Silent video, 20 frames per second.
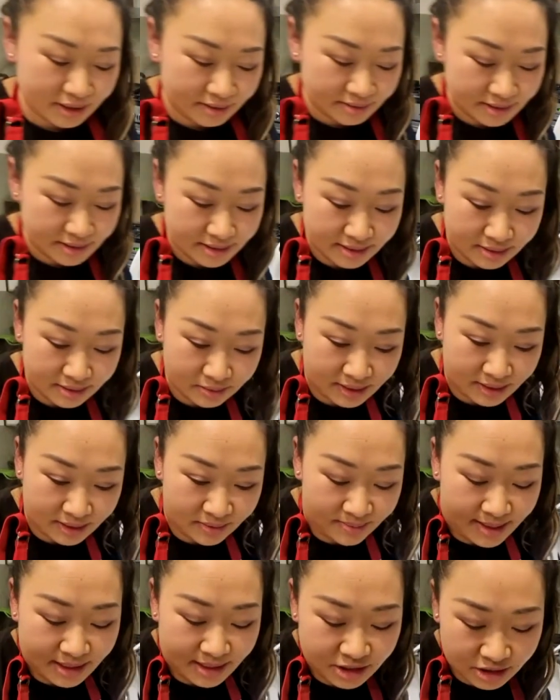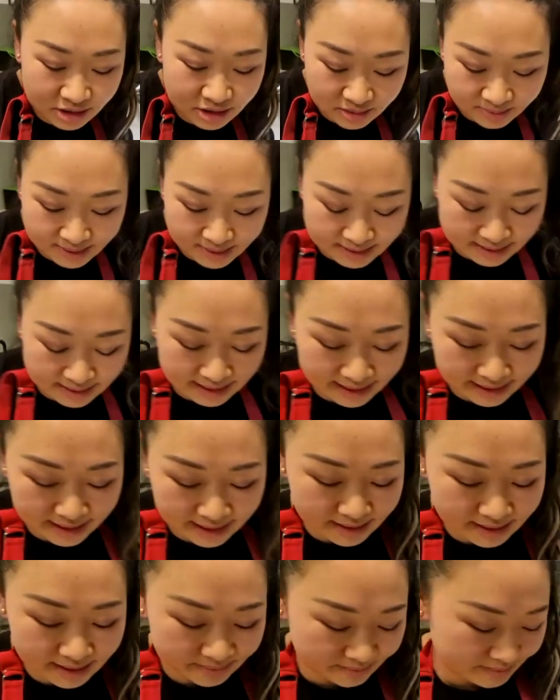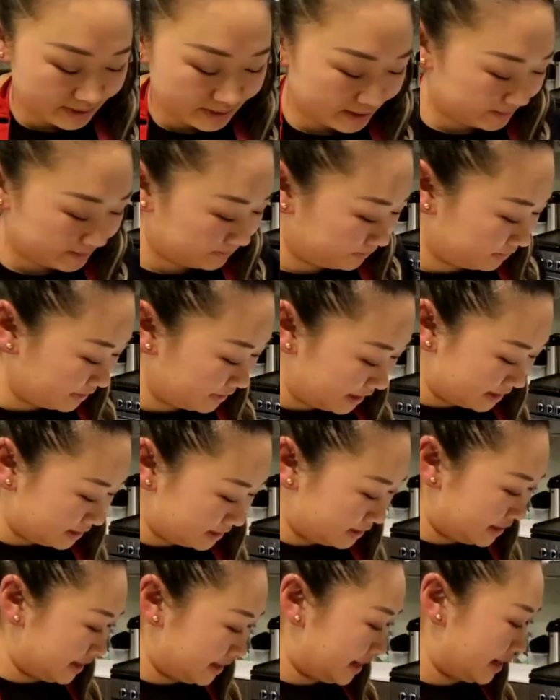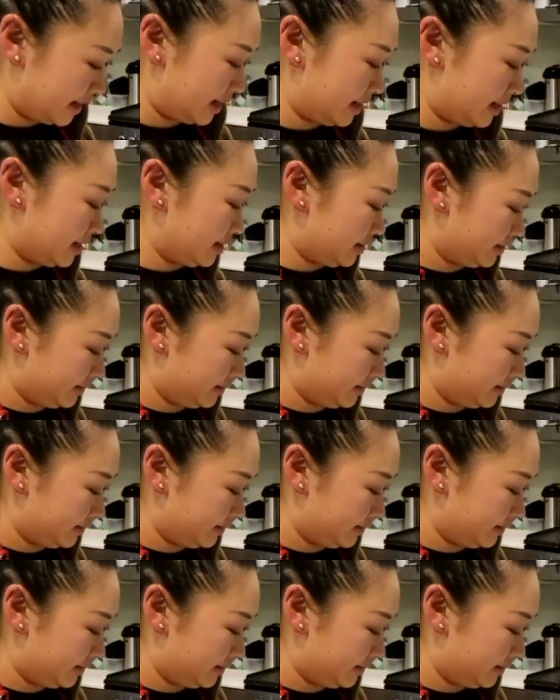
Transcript: they'll steal one of my gingerbreads later, but that's okay.